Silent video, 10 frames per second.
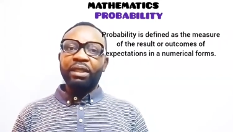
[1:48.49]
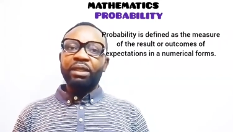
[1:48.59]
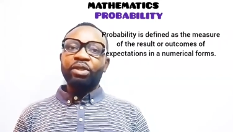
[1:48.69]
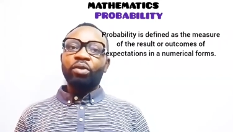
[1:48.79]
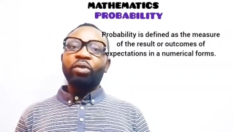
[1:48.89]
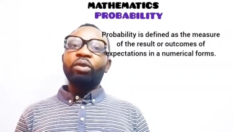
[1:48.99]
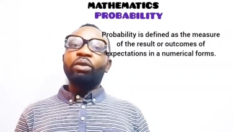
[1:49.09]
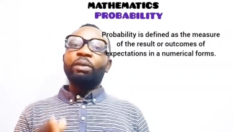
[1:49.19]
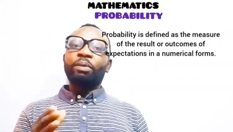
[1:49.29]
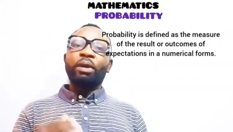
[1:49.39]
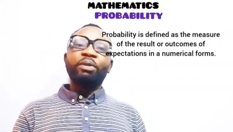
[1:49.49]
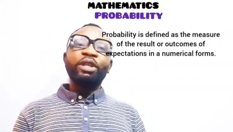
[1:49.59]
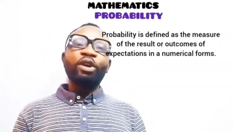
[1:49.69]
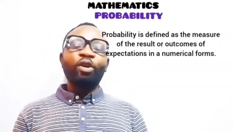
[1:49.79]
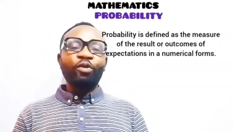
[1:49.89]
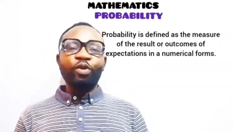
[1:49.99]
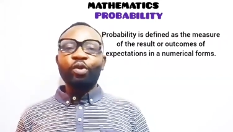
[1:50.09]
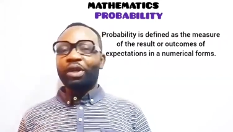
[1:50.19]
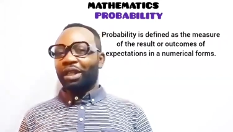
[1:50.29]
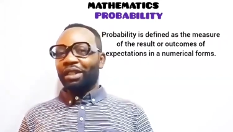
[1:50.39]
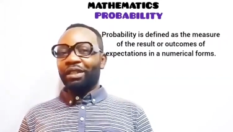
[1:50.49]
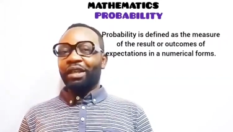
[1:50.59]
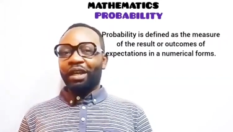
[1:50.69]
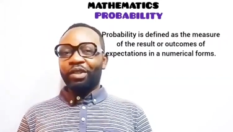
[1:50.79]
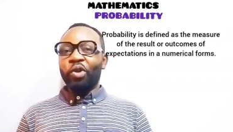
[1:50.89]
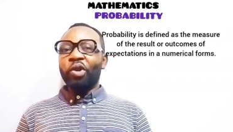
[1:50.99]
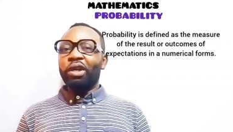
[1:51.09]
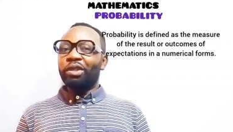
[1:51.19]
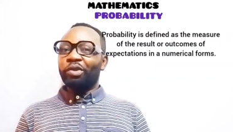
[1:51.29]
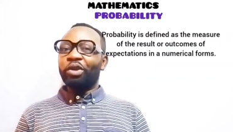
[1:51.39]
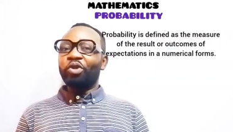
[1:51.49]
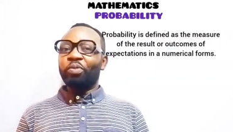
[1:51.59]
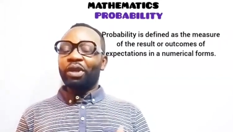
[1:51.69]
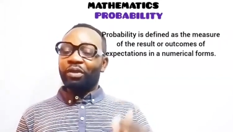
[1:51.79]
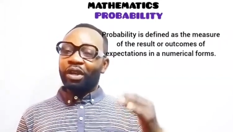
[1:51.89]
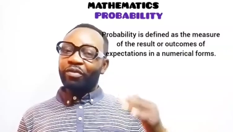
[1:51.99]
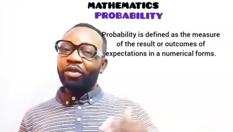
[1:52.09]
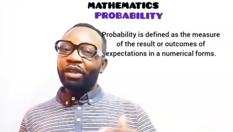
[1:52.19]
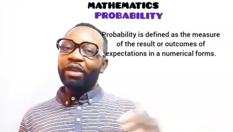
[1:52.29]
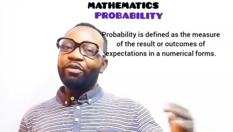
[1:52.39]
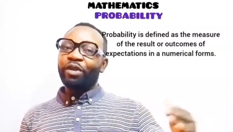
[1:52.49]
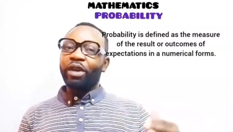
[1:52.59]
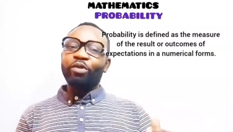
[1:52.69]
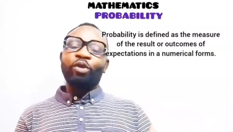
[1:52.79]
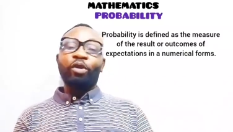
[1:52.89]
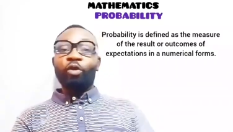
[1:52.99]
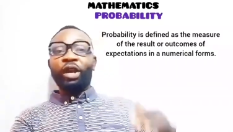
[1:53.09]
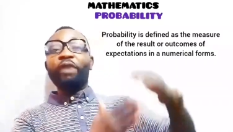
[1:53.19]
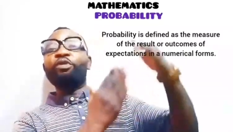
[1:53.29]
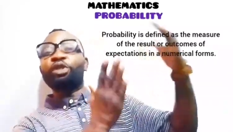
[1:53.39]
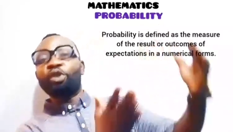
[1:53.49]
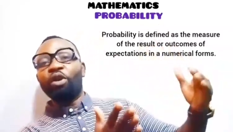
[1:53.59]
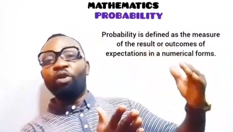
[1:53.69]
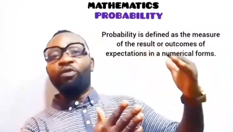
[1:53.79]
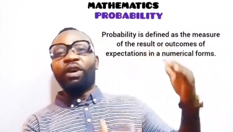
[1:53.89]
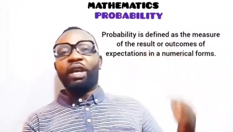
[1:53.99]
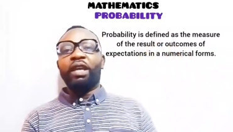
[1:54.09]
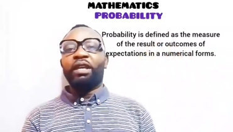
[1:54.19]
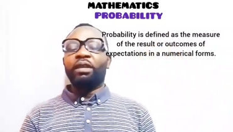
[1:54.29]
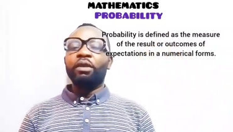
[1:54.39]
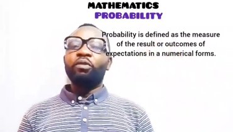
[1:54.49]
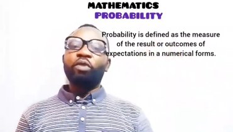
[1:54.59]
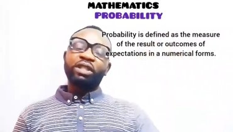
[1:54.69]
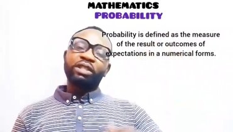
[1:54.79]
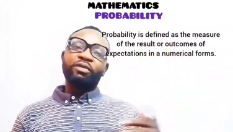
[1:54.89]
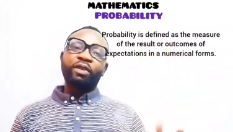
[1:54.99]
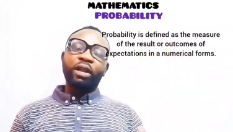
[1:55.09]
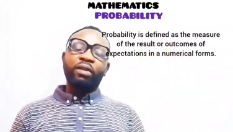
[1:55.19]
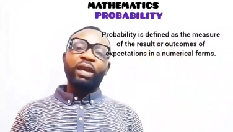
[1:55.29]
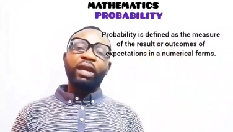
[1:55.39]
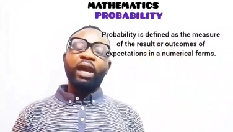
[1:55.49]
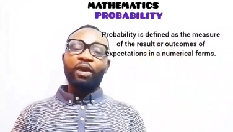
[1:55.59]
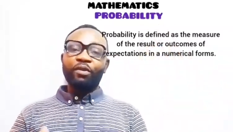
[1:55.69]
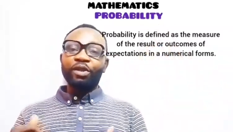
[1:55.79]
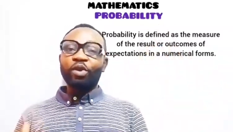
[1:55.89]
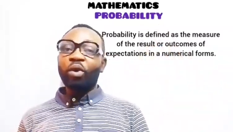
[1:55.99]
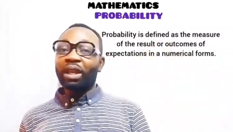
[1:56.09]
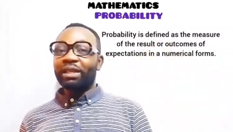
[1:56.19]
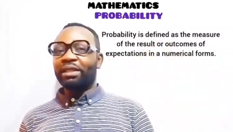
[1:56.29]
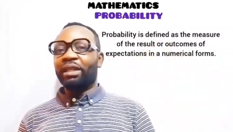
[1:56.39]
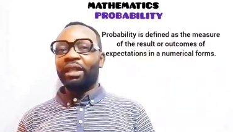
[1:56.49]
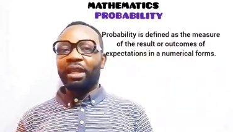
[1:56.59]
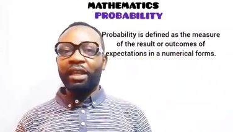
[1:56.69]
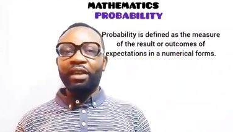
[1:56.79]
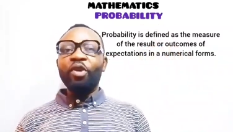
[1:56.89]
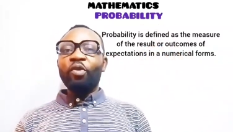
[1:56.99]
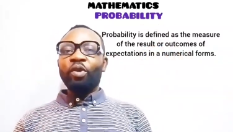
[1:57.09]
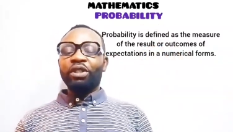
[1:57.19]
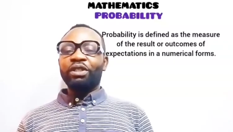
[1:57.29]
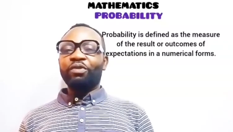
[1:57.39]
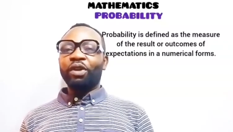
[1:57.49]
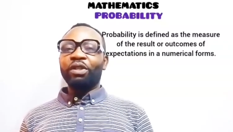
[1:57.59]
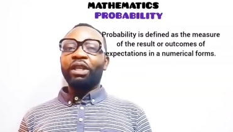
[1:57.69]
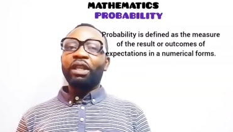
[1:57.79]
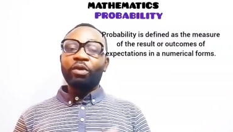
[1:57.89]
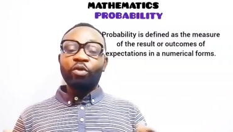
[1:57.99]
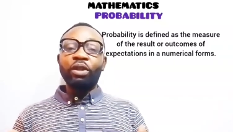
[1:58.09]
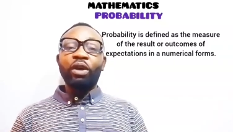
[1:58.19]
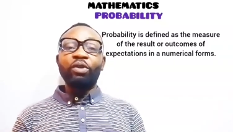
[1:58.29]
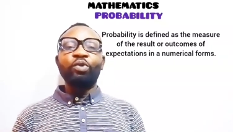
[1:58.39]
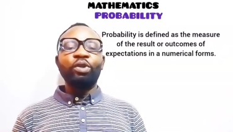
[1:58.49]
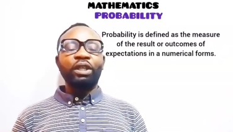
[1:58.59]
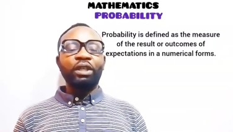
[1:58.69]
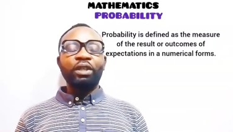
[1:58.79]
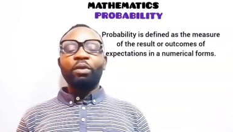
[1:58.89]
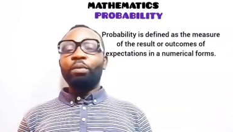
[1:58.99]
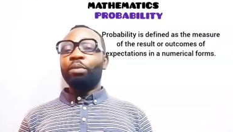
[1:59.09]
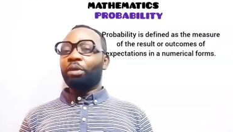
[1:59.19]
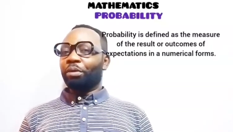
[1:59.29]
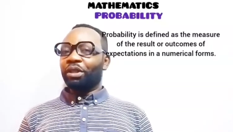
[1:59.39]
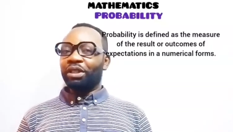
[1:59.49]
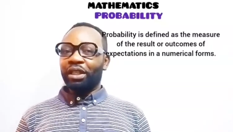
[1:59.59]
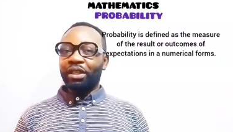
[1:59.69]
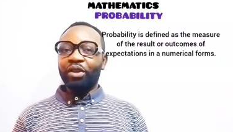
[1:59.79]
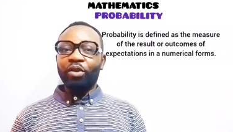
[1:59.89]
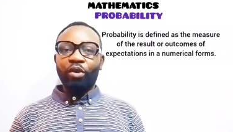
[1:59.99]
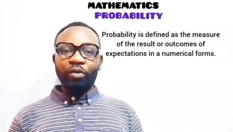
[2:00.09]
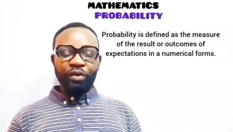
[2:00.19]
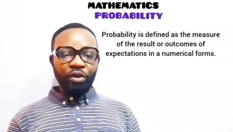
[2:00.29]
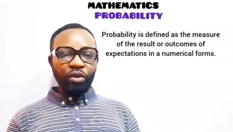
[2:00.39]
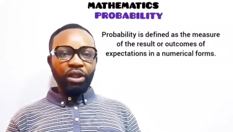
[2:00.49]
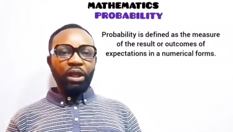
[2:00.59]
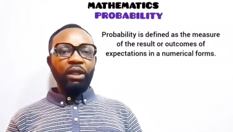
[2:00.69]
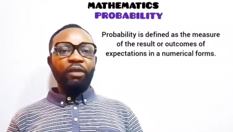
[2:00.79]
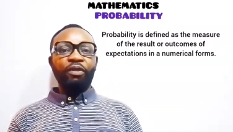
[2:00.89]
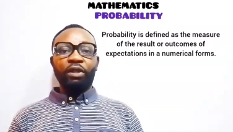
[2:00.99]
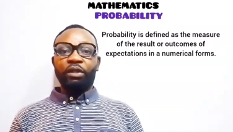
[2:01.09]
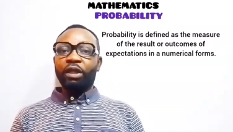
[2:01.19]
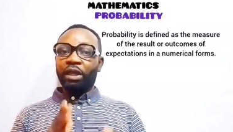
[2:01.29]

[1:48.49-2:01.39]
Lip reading: So the probability of you getting that is going to be given a value. Or okay, if you score over A, what is the value there? And if you score less than A, what is the value there? Then we'll now do the probability of such an event.